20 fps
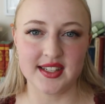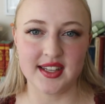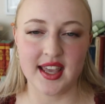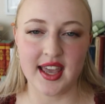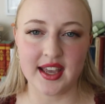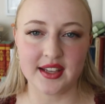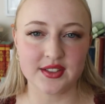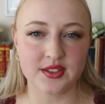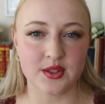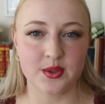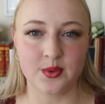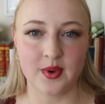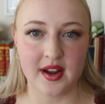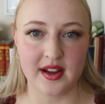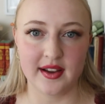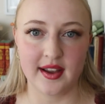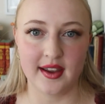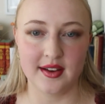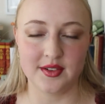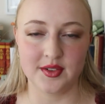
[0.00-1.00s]
He has the
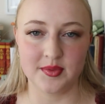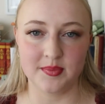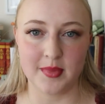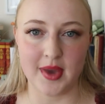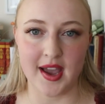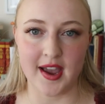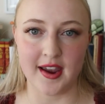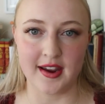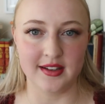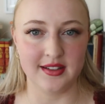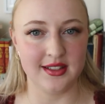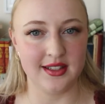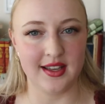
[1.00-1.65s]
right kind of mind.